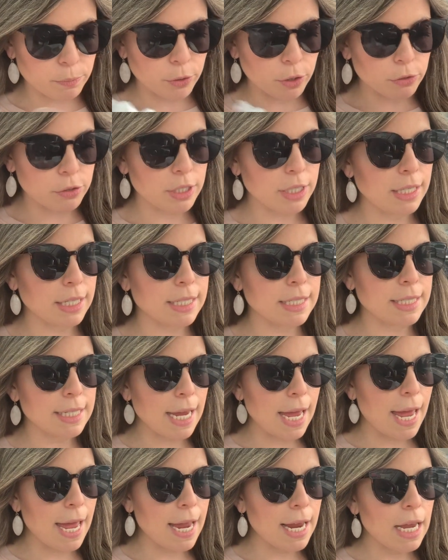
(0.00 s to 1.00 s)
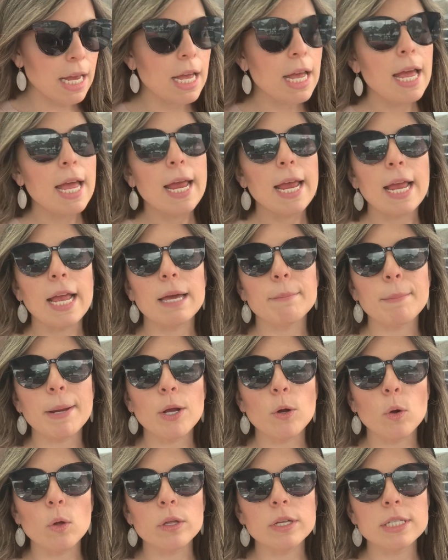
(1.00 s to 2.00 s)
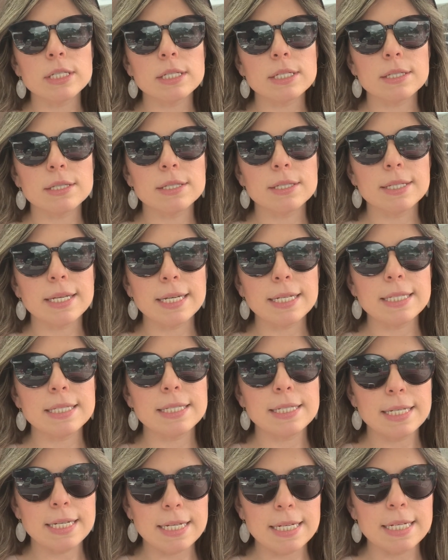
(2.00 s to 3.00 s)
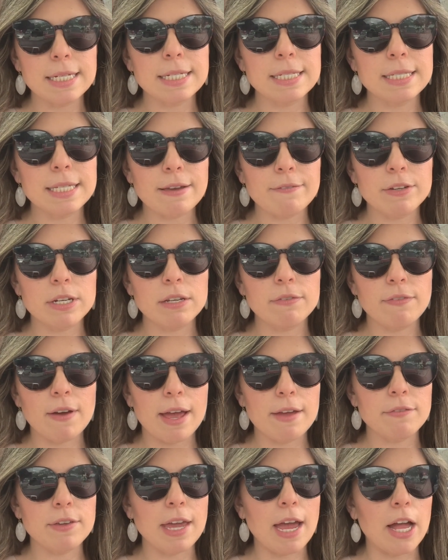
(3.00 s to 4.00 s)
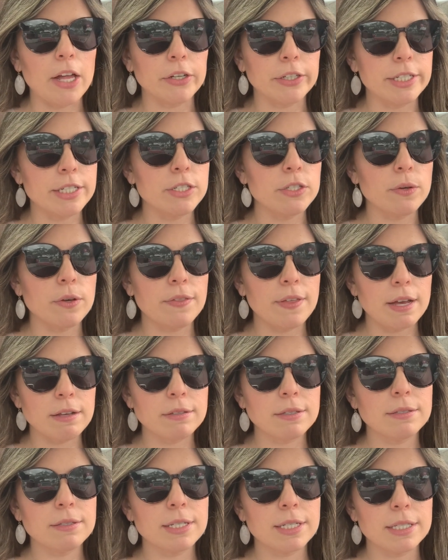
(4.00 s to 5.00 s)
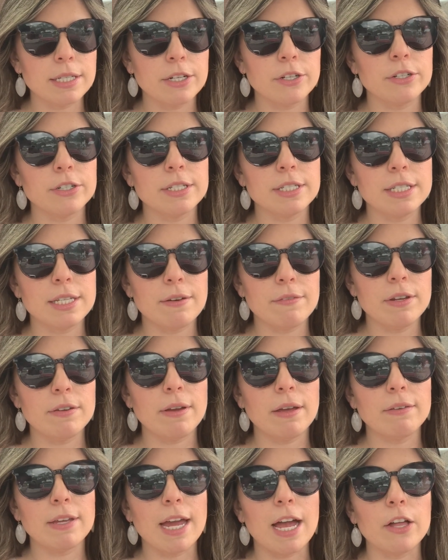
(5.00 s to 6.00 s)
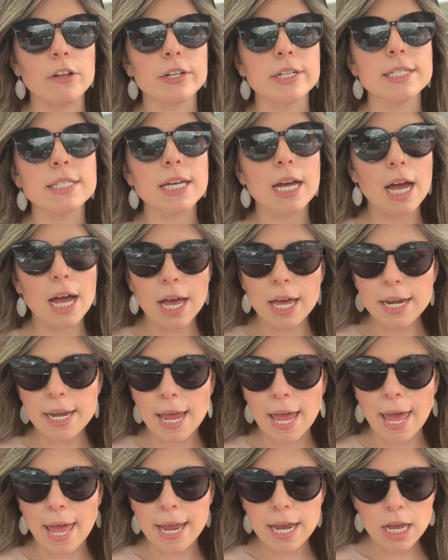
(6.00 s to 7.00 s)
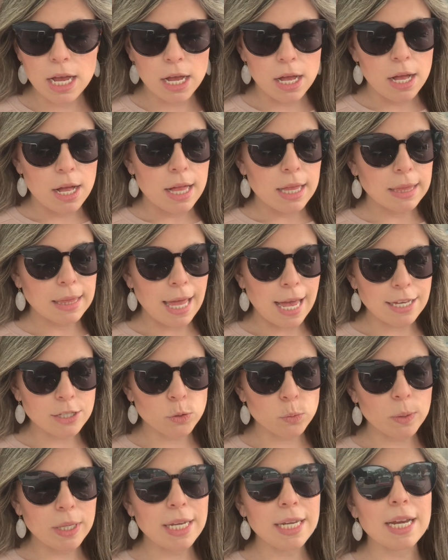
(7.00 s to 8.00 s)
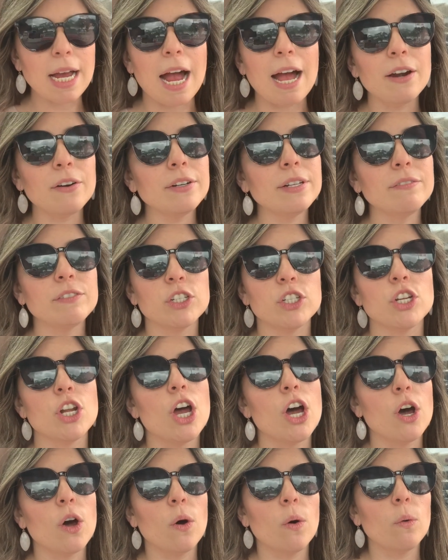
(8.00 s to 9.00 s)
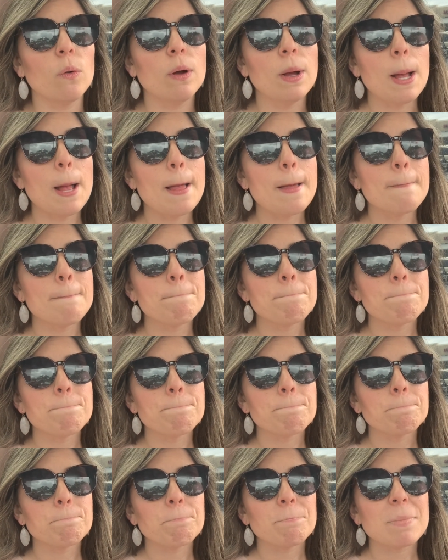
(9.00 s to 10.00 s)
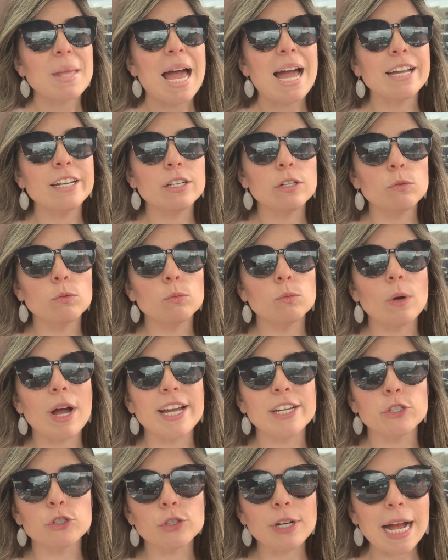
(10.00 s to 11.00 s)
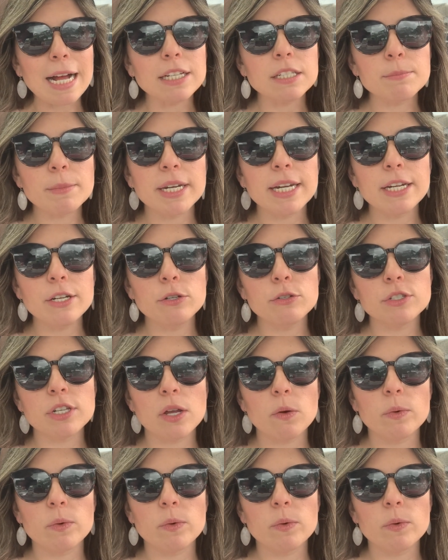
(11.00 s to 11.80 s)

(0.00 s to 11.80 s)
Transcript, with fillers: protein a day, and my goal is sixteen seventy-five calories, so one thousand six hundred seventy-five calories a day. Last week, I don't even know. I I tracked Monday, Tuesday,